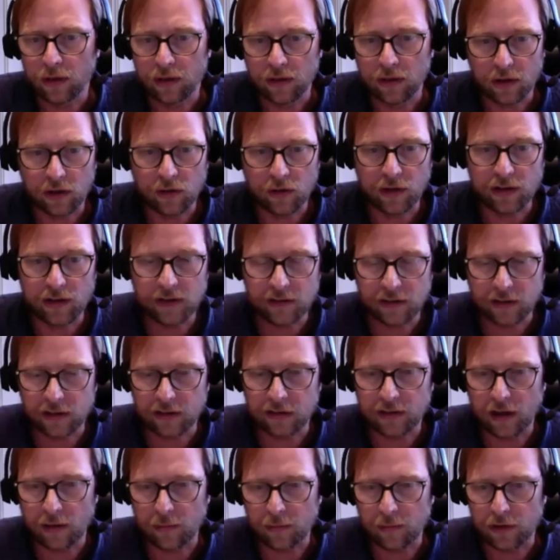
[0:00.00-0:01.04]
increasing
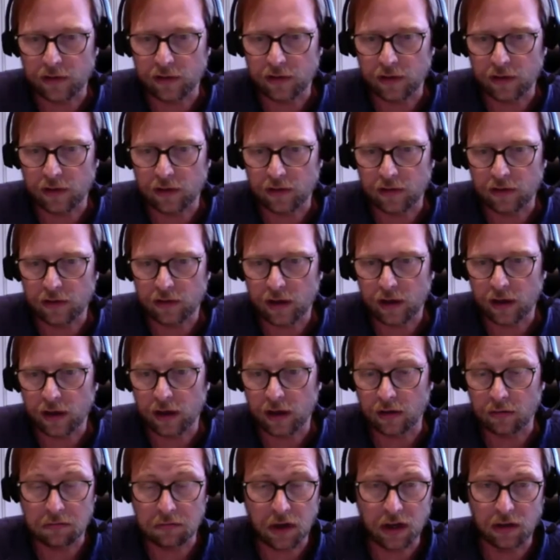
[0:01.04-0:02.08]
temperatures,
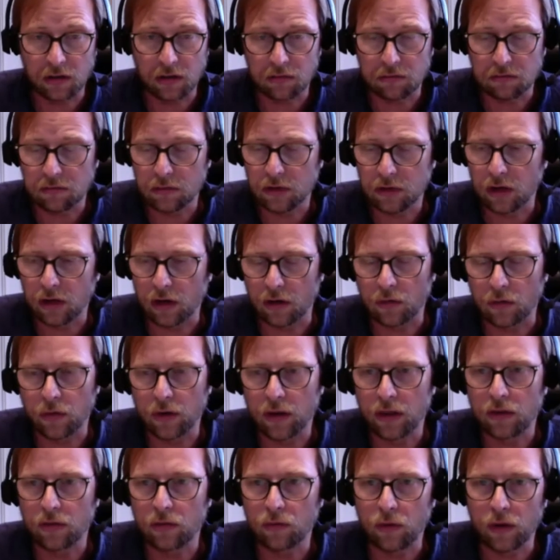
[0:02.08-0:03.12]
and you know,
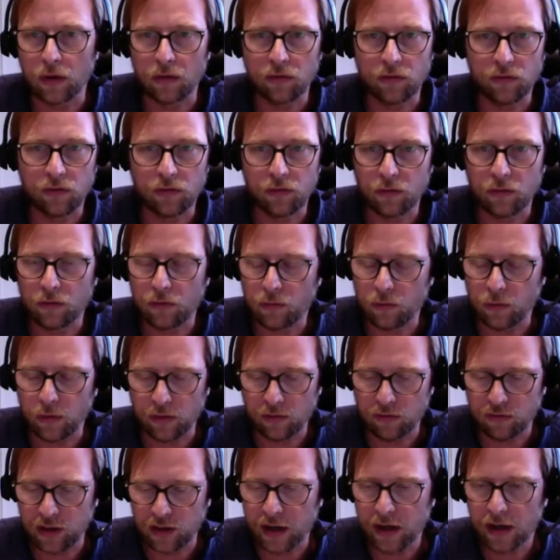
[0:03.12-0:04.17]

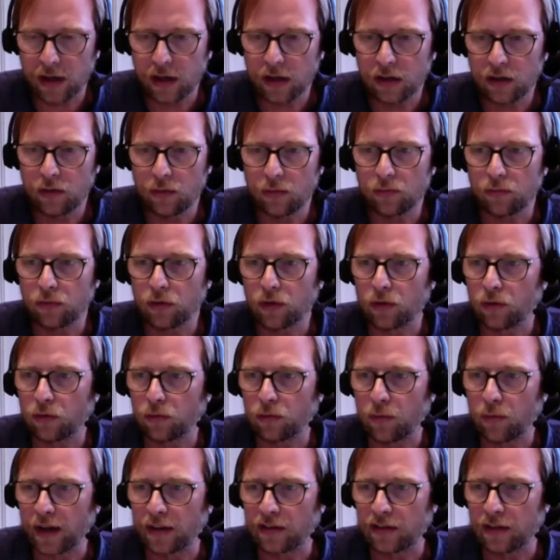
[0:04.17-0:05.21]
with flooding, you
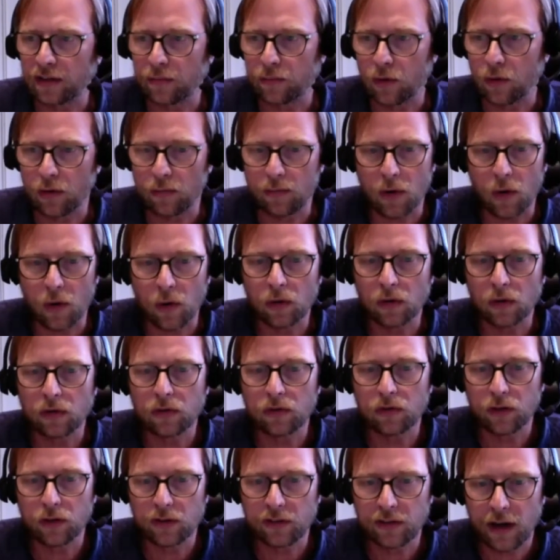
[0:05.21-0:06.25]
might see more
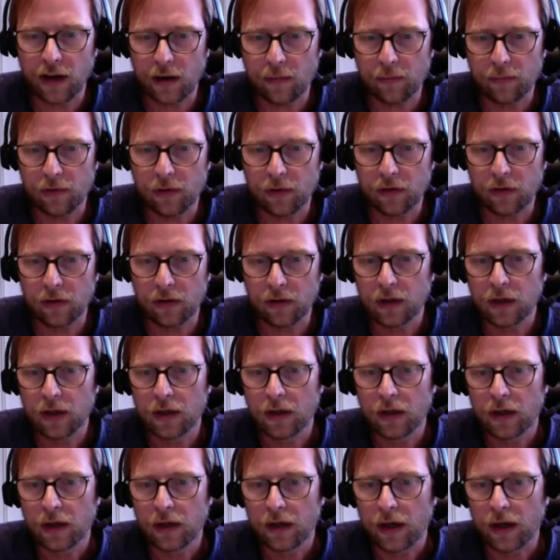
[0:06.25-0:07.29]
mold, for example,
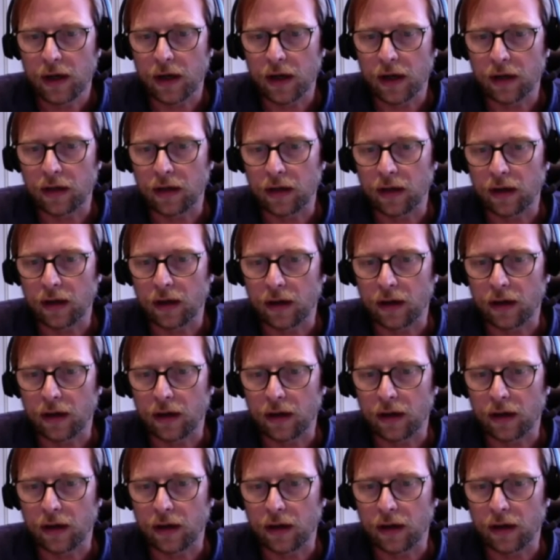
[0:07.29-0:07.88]
and